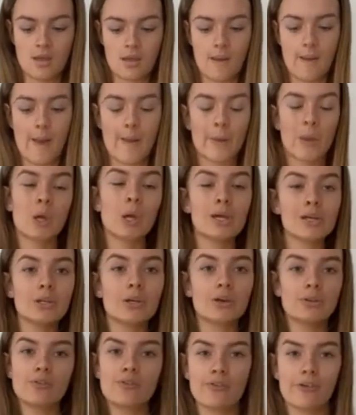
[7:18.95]
I could have
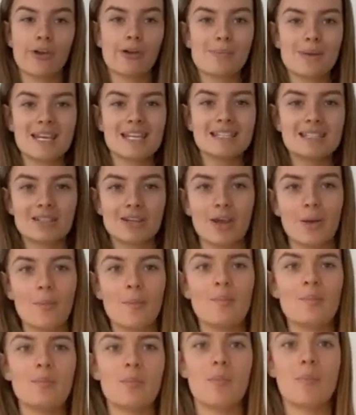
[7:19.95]
gone for a medium,
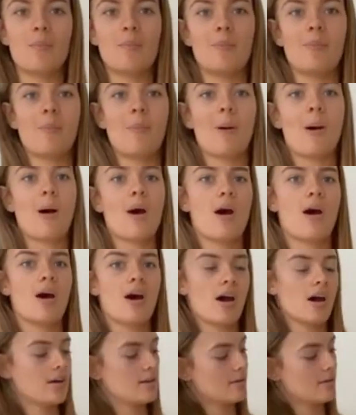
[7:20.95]
but